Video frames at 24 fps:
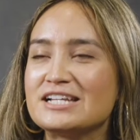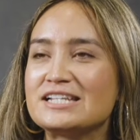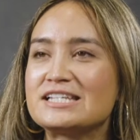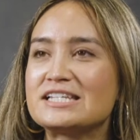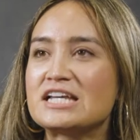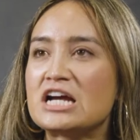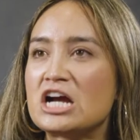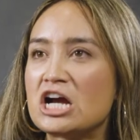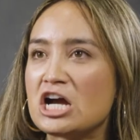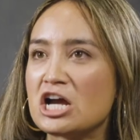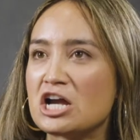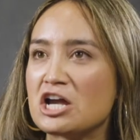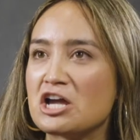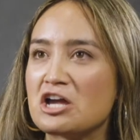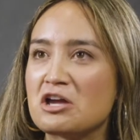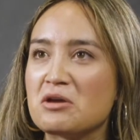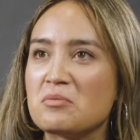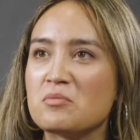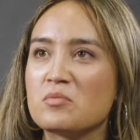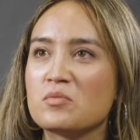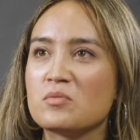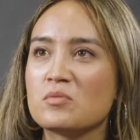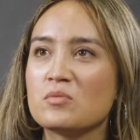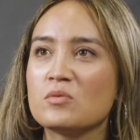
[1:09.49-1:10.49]

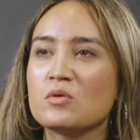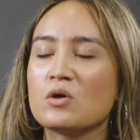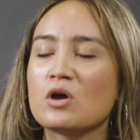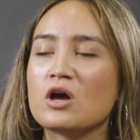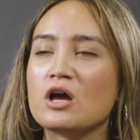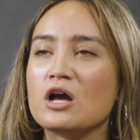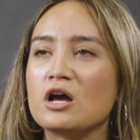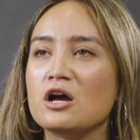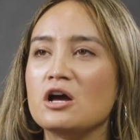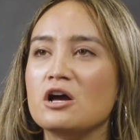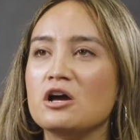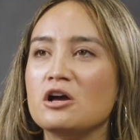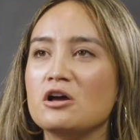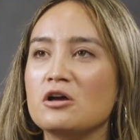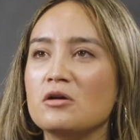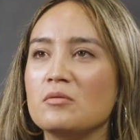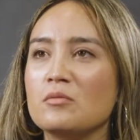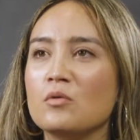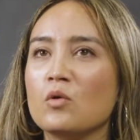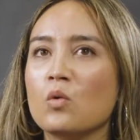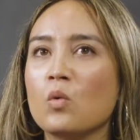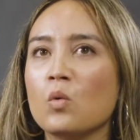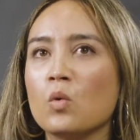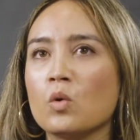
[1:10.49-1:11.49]
time
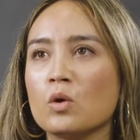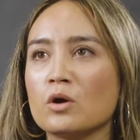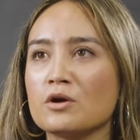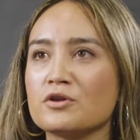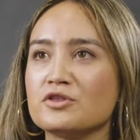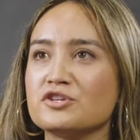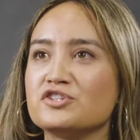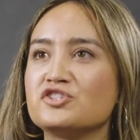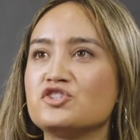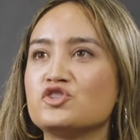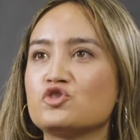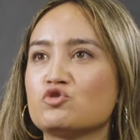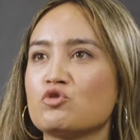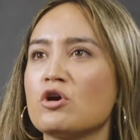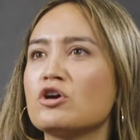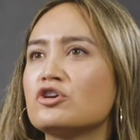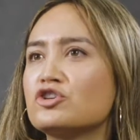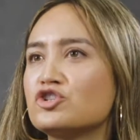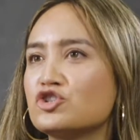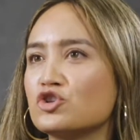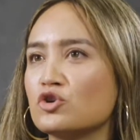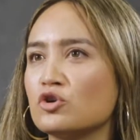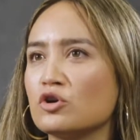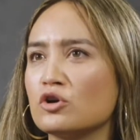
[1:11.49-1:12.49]
um, or the
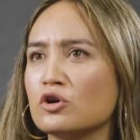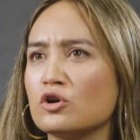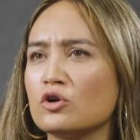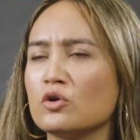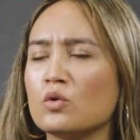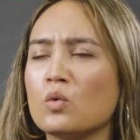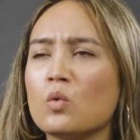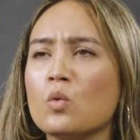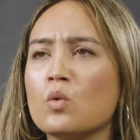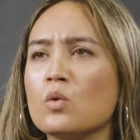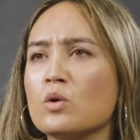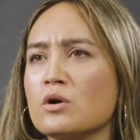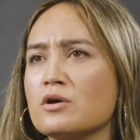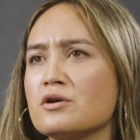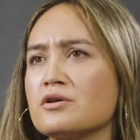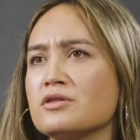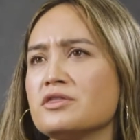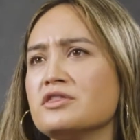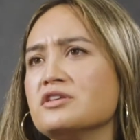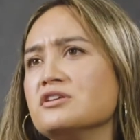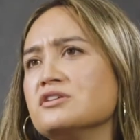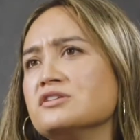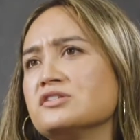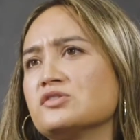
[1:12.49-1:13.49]
structure or
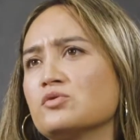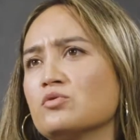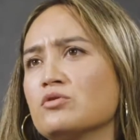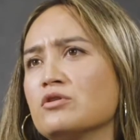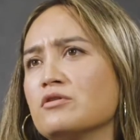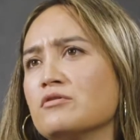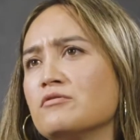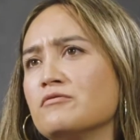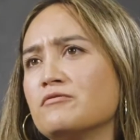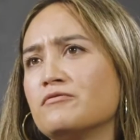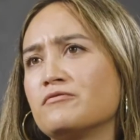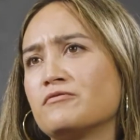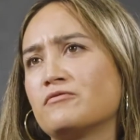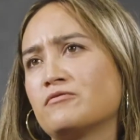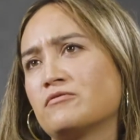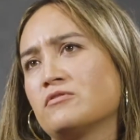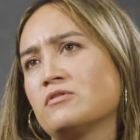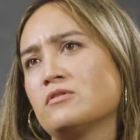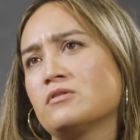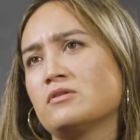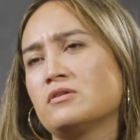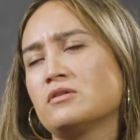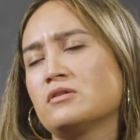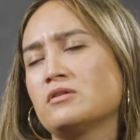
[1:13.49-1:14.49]
the sort of
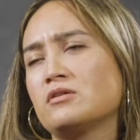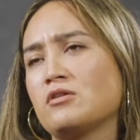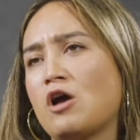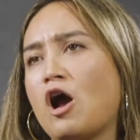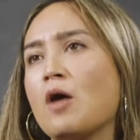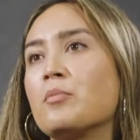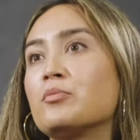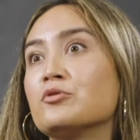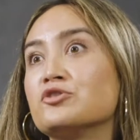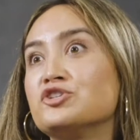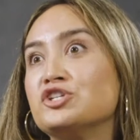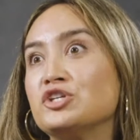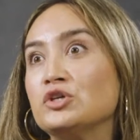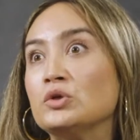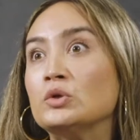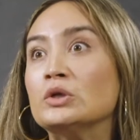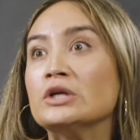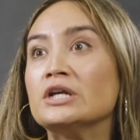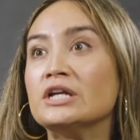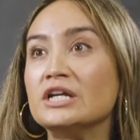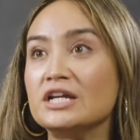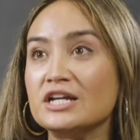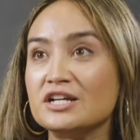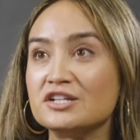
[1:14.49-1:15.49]

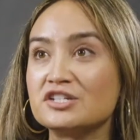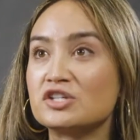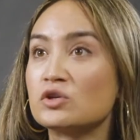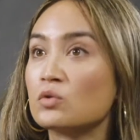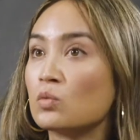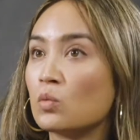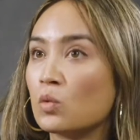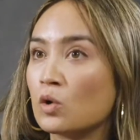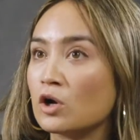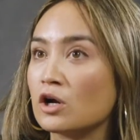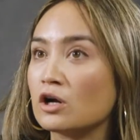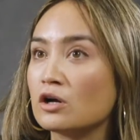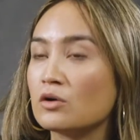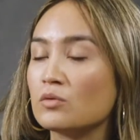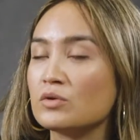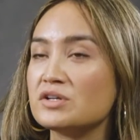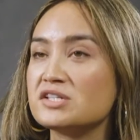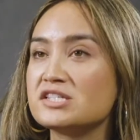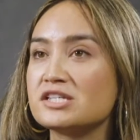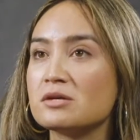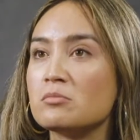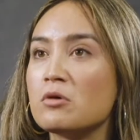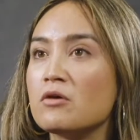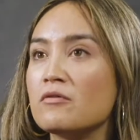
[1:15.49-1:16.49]
opportunity to work with
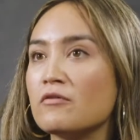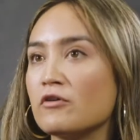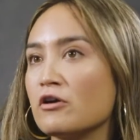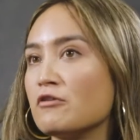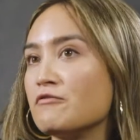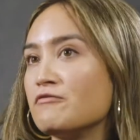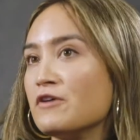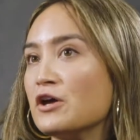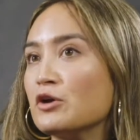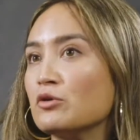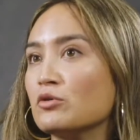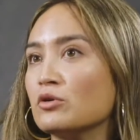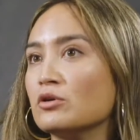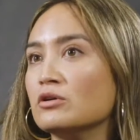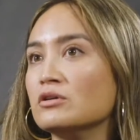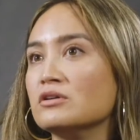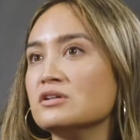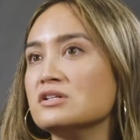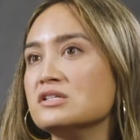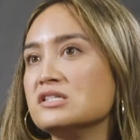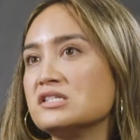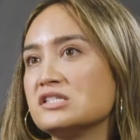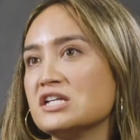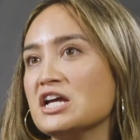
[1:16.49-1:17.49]
some of our federal
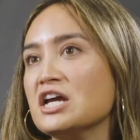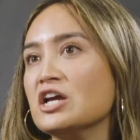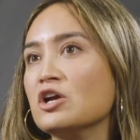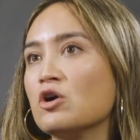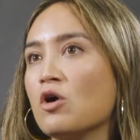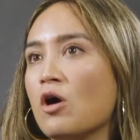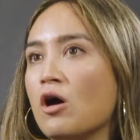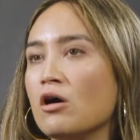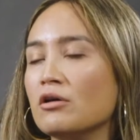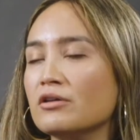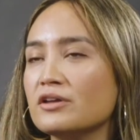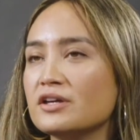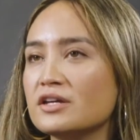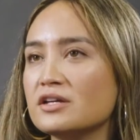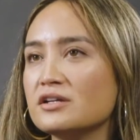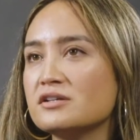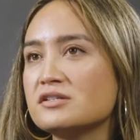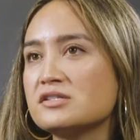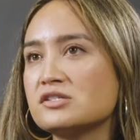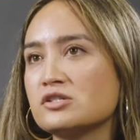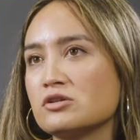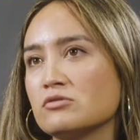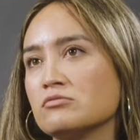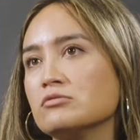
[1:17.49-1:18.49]
and state
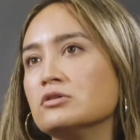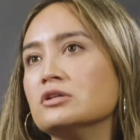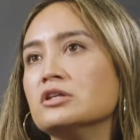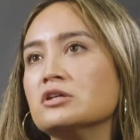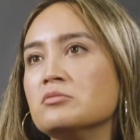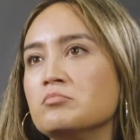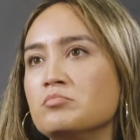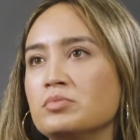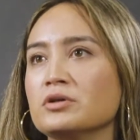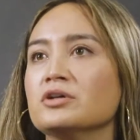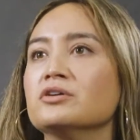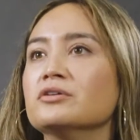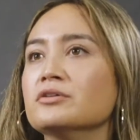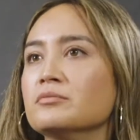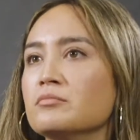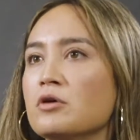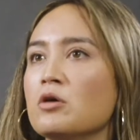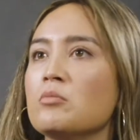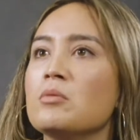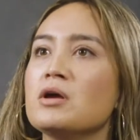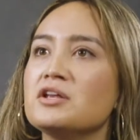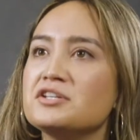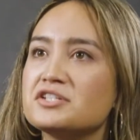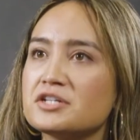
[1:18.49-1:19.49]
colleagues to really build
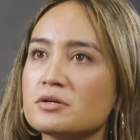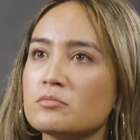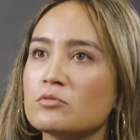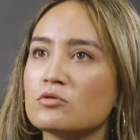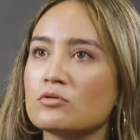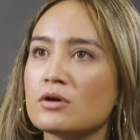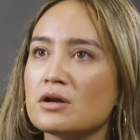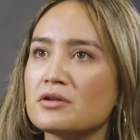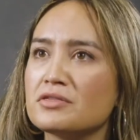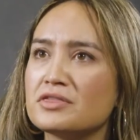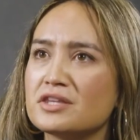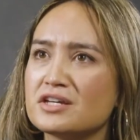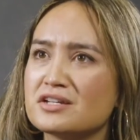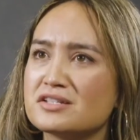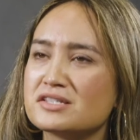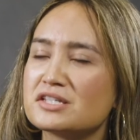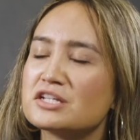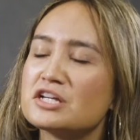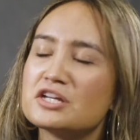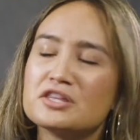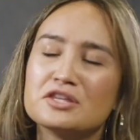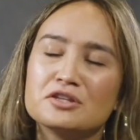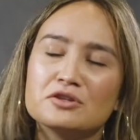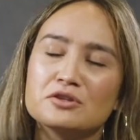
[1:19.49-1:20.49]
momentum around things. And
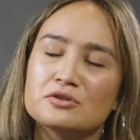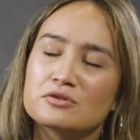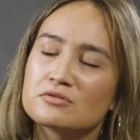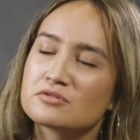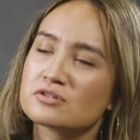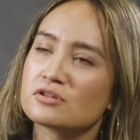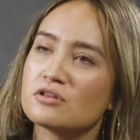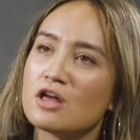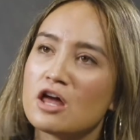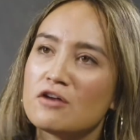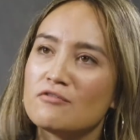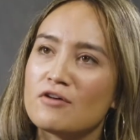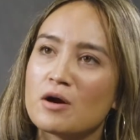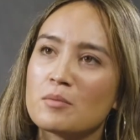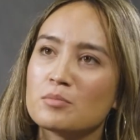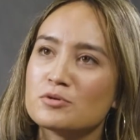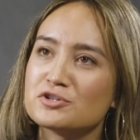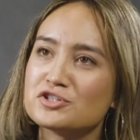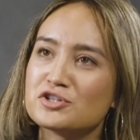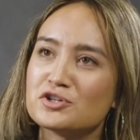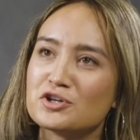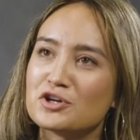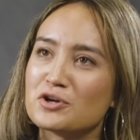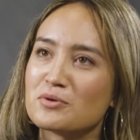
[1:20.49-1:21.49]
I think that there's a lot of
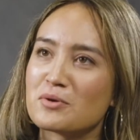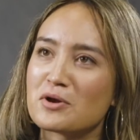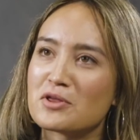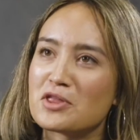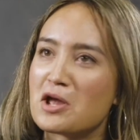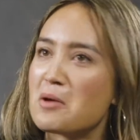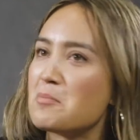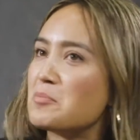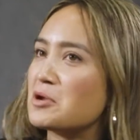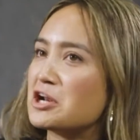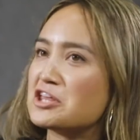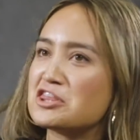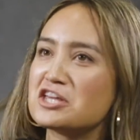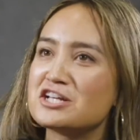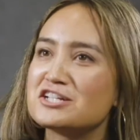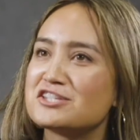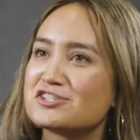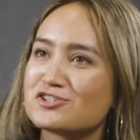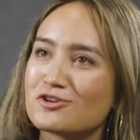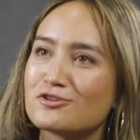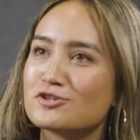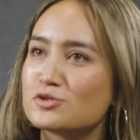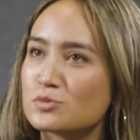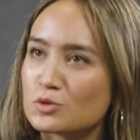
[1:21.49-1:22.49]
opportunity around that. But I think it
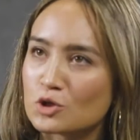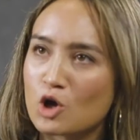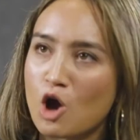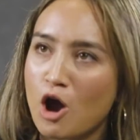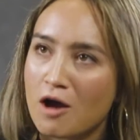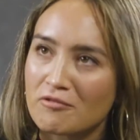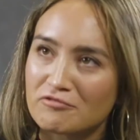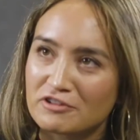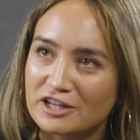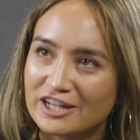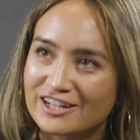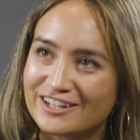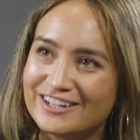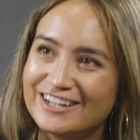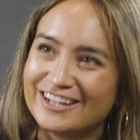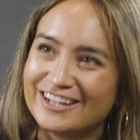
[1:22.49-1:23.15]
starts with coffee.